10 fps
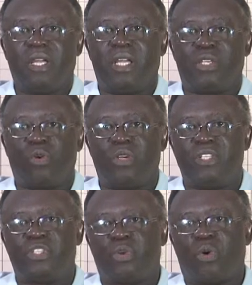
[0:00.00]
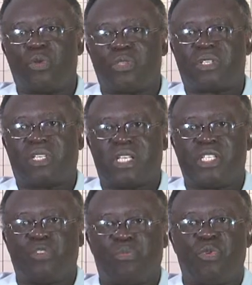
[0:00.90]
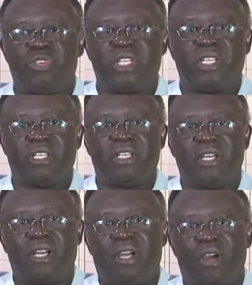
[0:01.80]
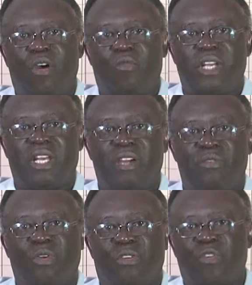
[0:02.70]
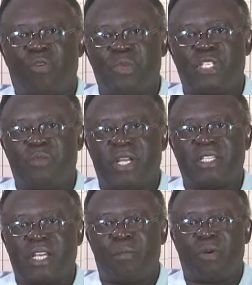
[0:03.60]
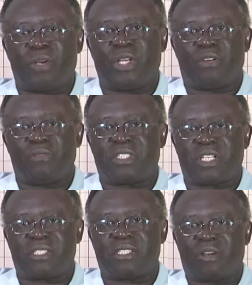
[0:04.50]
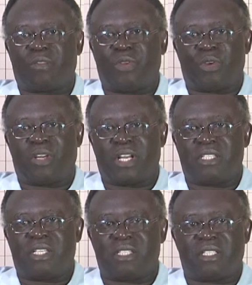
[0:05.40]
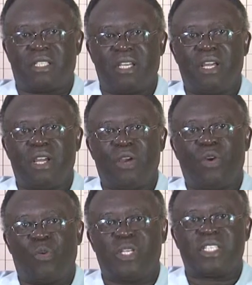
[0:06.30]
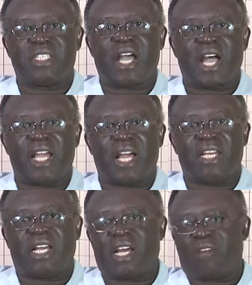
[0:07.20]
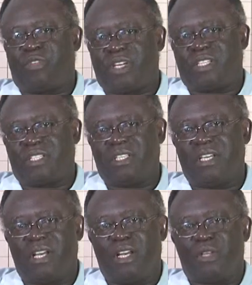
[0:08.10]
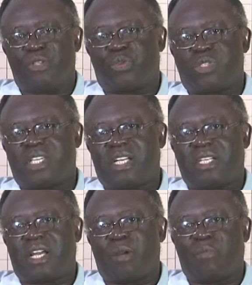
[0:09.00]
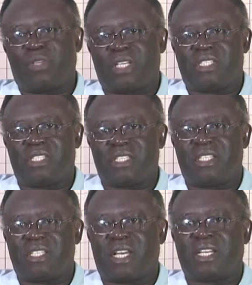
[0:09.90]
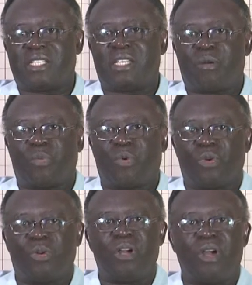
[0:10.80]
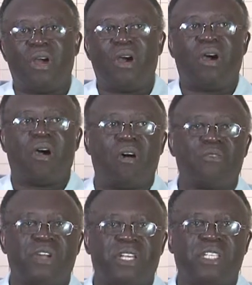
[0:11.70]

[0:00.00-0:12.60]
It only shows the distribution of the level of commitment among the officers of the organization, which is higher than average. So such a hypothesis is an example of a